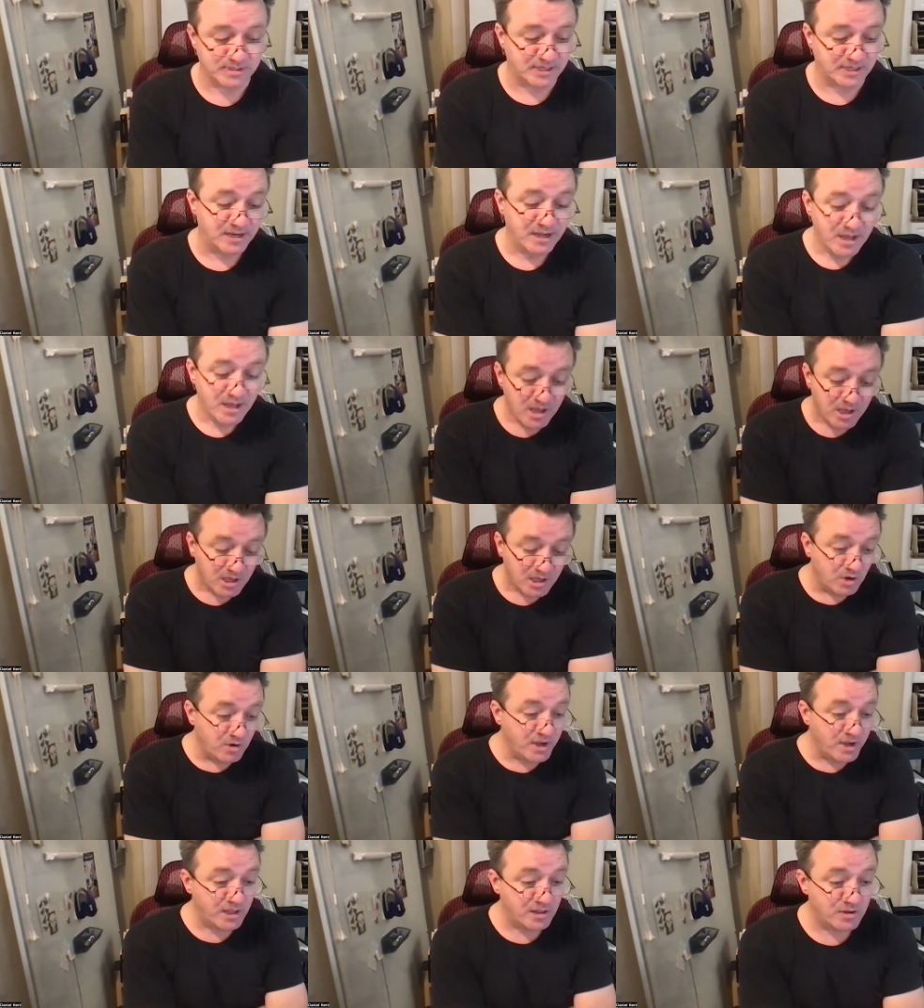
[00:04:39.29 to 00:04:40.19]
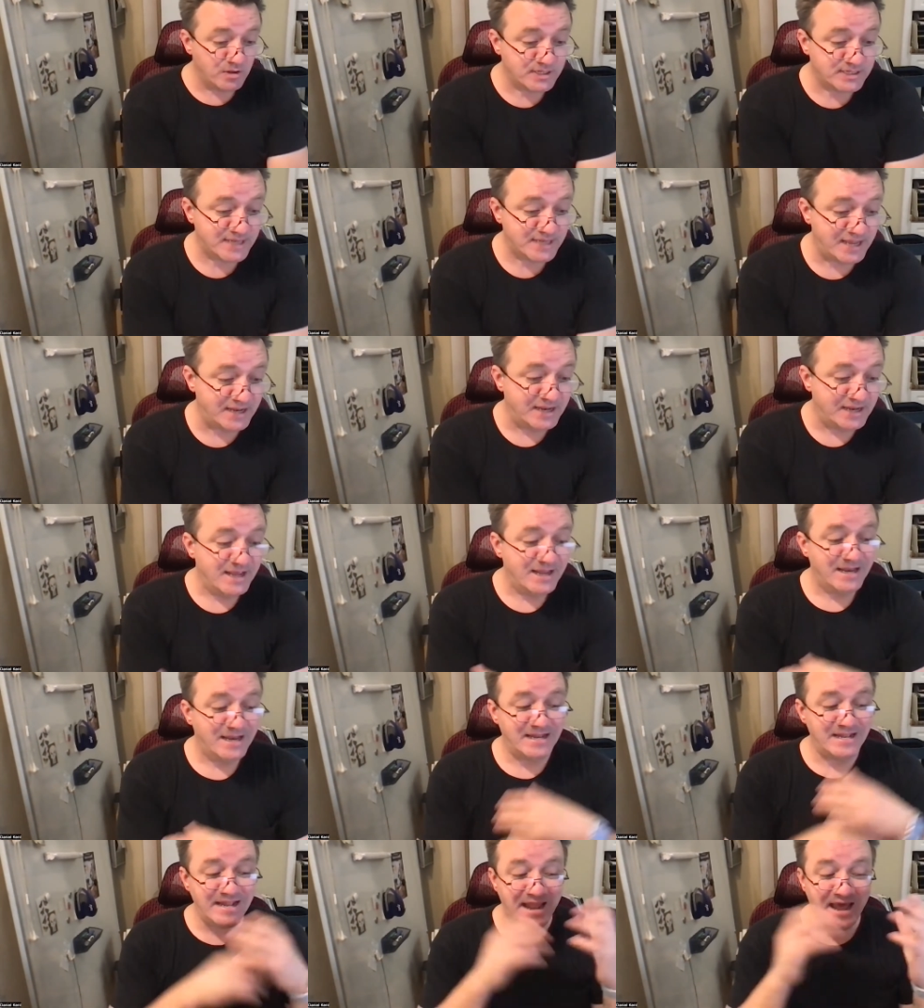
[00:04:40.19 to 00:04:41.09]
And Johann looks at
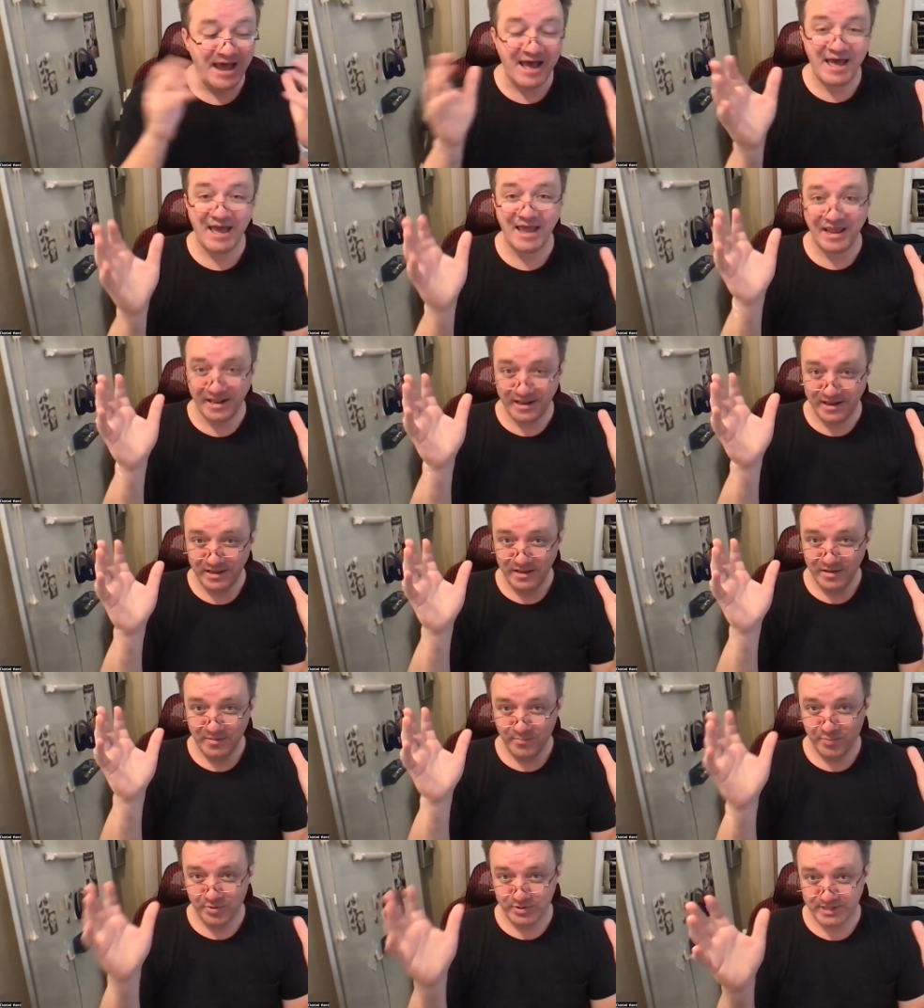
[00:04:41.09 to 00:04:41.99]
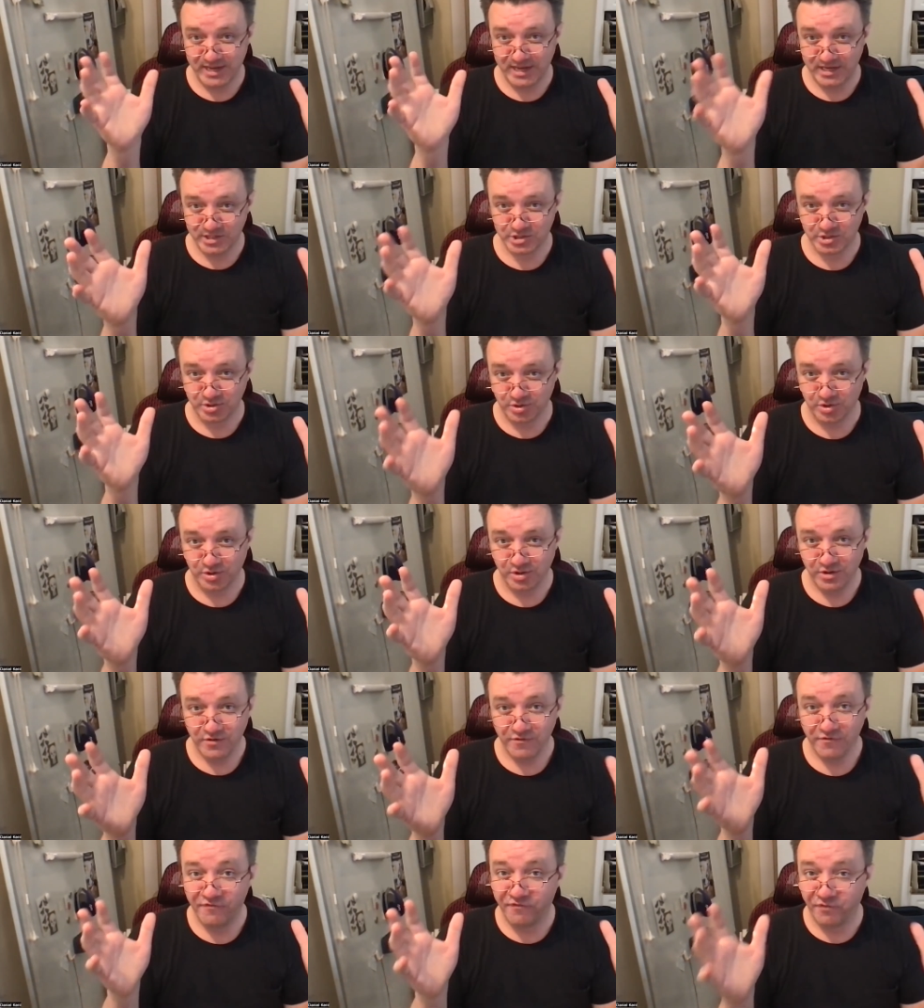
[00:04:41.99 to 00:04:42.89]
9 potential
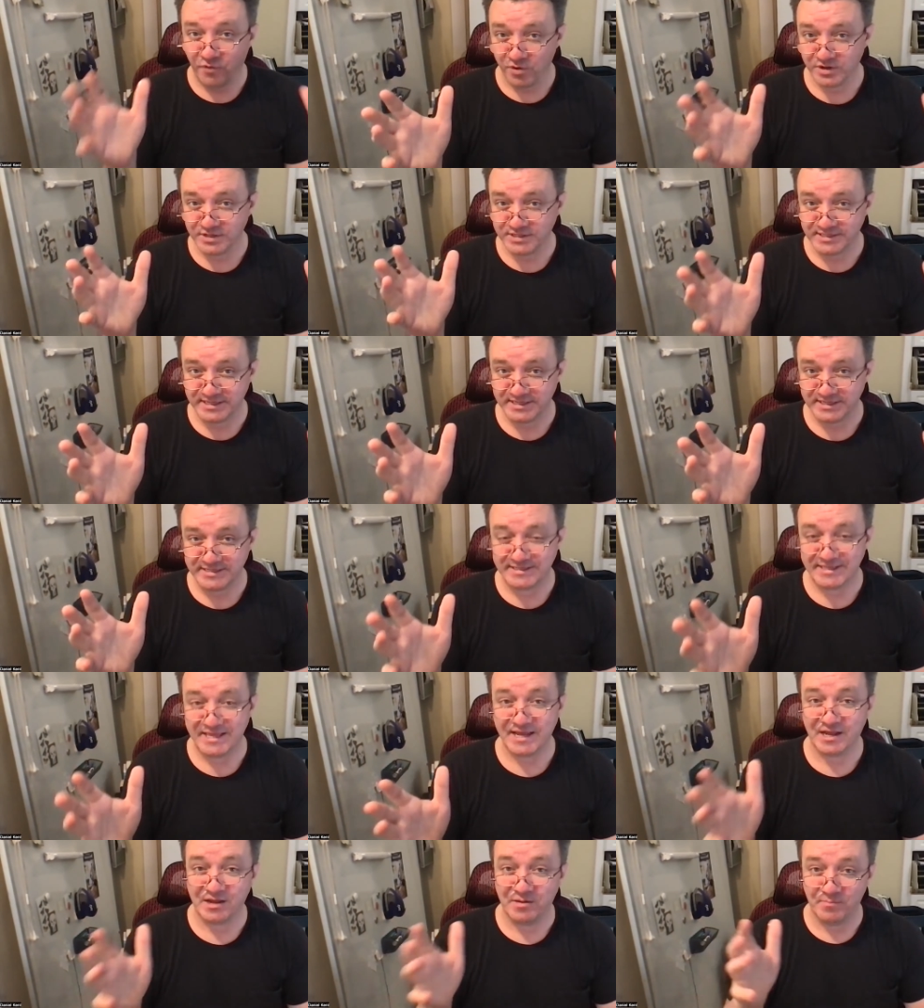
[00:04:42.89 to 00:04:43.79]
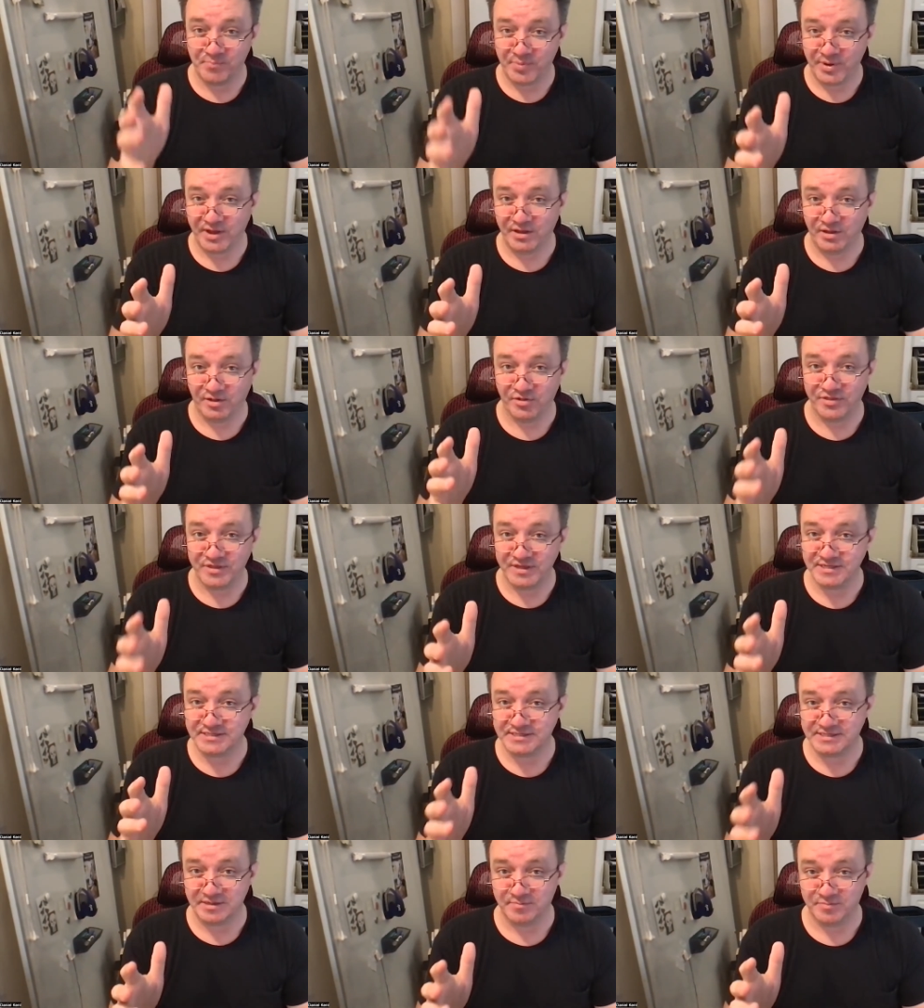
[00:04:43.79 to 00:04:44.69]
forces that compel
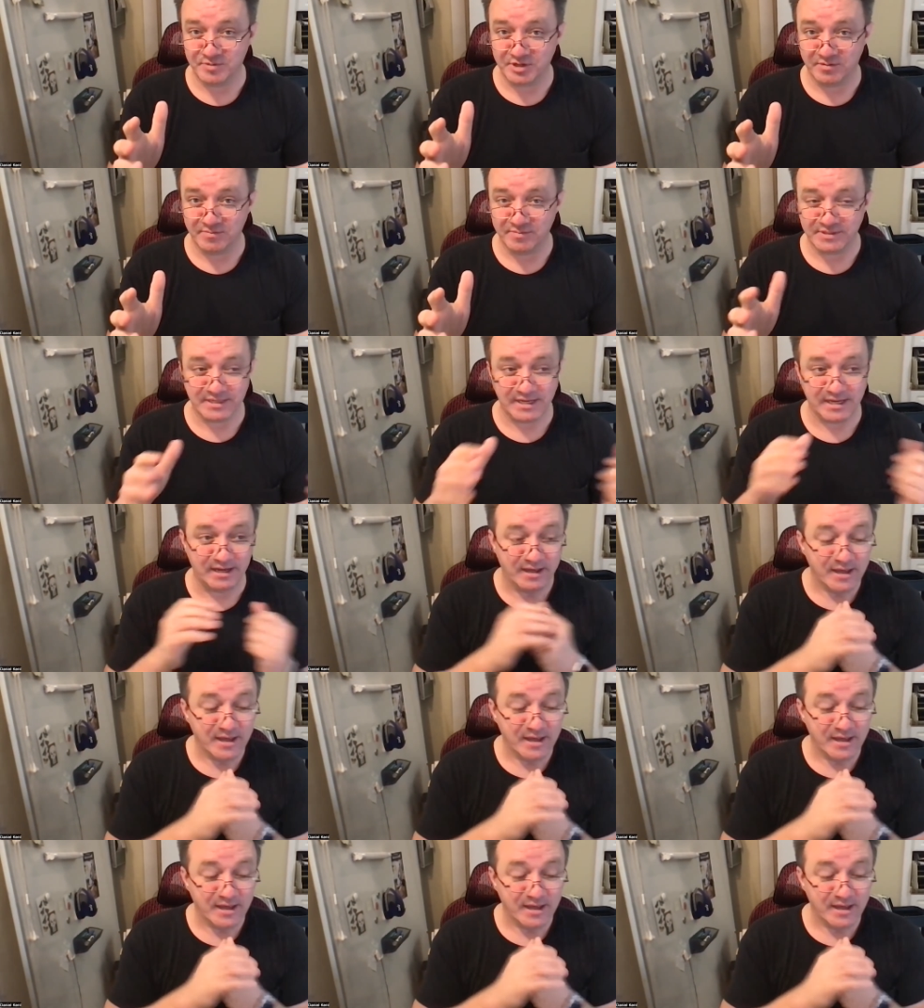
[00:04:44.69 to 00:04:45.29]
these symptoms.